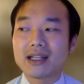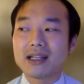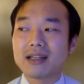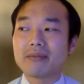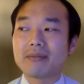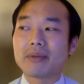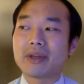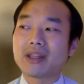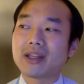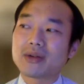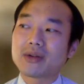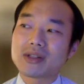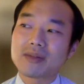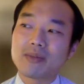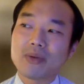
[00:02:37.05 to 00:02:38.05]
there
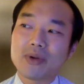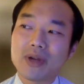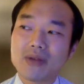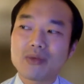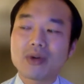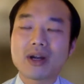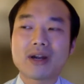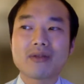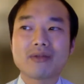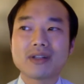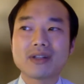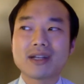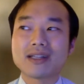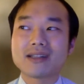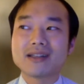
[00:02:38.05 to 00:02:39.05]
was a point where I
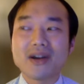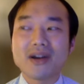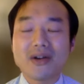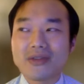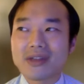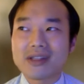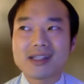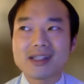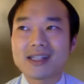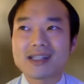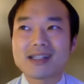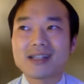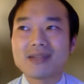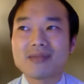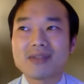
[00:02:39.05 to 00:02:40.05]
realized, no, the
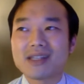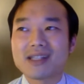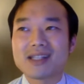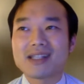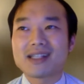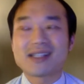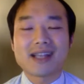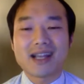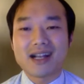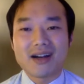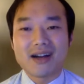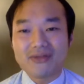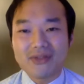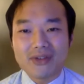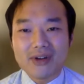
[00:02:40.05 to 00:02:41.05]
system isn't set
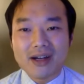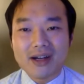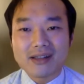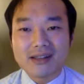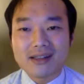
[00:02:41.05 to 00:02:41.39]
up for us.